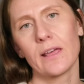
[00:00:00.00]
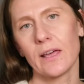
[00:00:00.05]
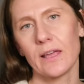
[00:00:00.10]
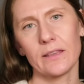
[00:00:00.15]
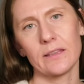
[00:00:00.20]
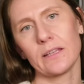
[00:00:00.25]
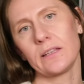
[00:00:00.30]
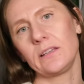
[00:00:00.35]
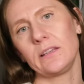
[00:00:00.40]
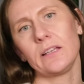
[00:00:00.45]

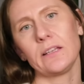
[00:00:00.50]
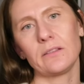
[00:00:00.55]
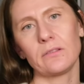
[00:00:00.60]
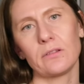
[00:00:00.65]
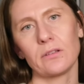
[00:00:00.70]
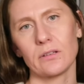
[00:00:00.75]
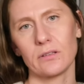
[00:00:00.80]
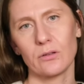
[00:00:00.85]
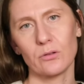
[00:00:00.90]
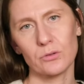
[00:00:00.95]
and then
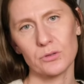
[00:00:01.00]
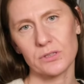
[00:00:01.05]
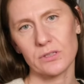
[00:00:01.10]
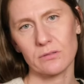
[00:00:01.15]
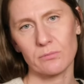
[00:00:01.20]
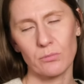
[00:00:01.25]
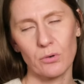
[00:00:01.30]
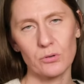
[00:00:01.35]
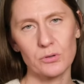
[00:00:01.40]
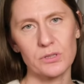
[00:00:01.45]
knit those
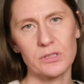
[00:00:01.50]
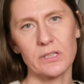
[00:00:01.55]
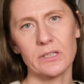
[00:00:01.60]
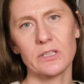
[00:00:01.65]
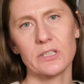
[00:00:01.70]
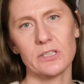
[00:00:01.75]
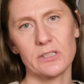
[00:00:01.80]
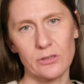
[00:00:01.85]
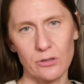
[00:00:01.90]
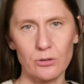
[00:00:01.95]
both
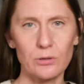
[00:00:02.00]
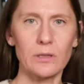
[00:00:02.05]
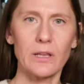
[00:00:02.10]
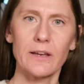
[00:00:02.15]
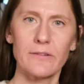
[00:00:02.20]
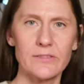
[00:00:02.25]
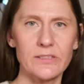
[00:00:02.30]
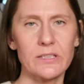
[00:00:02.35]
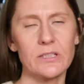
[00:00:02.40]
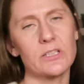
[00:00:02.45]
stitches, your
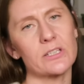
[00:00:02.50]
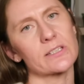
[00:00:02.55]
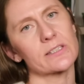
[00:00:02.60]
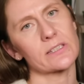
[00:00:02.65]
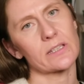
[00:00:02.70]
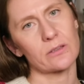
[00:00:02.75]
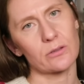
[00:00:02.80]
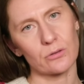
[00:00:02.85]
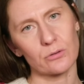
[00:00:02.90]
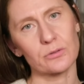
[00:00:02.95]
live stitches
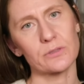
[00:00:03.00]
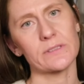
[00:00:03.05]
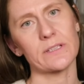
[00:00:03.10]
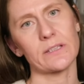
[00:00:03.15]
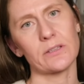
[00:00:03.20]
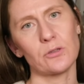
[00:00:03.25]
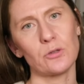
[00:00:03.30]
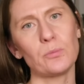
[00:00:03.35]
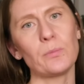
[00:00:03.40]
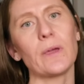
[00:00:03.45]
and those
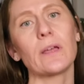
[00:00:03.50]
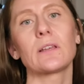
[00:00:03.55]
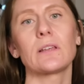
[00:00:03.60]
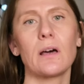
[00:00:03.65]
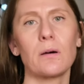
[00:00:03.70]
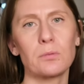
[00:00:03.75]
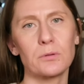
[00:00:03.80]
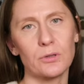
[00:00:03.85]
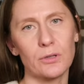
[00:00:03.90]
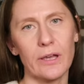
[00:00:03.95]
that you picked
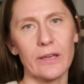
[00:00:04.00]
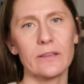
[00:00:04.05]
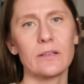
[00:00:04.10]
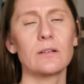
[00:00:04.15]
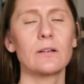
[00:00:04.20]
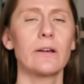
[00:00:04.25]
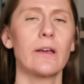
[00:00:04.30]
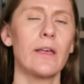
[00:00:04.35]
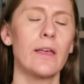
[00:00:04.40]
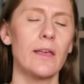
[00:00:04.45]
up together,